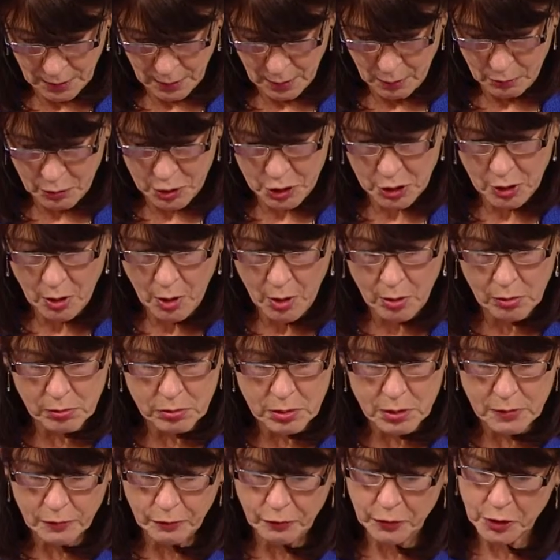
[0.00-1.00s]
which
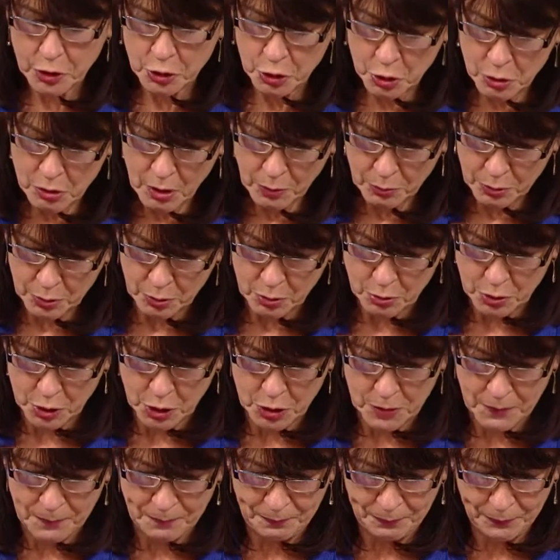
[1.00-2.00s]
called for a new
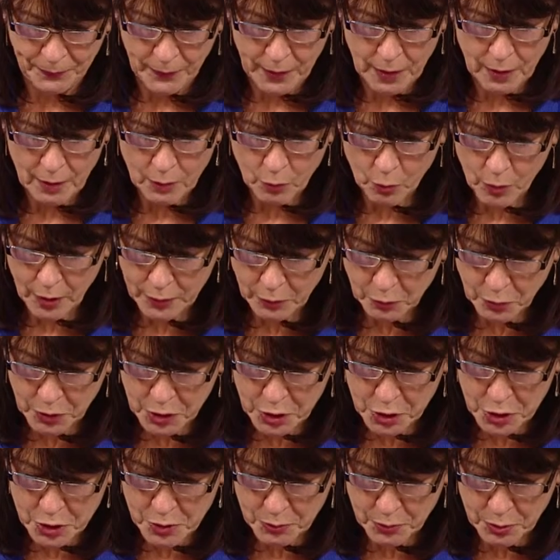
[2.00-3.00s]
approach, one
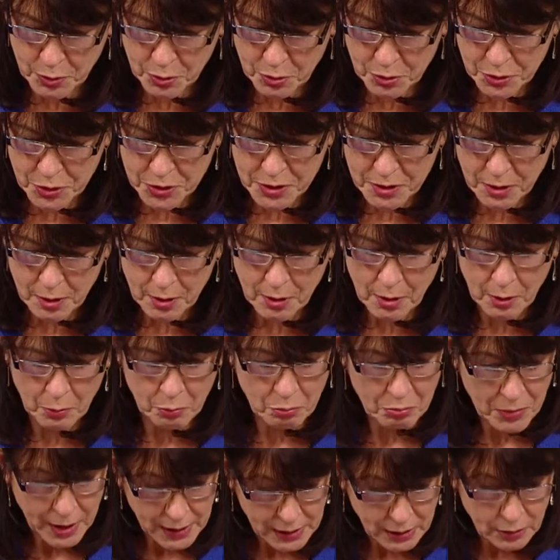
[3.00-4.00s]
which supports
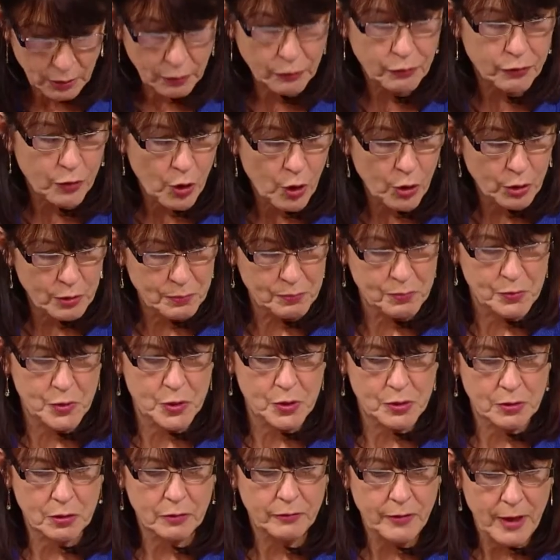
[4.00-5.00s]
minor
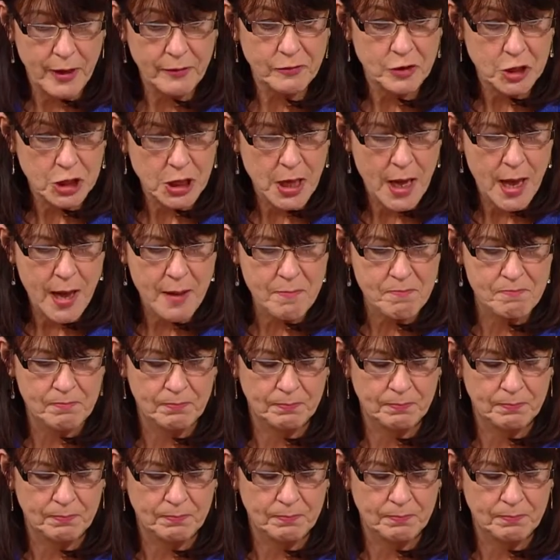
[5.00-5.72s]
forms of FGM.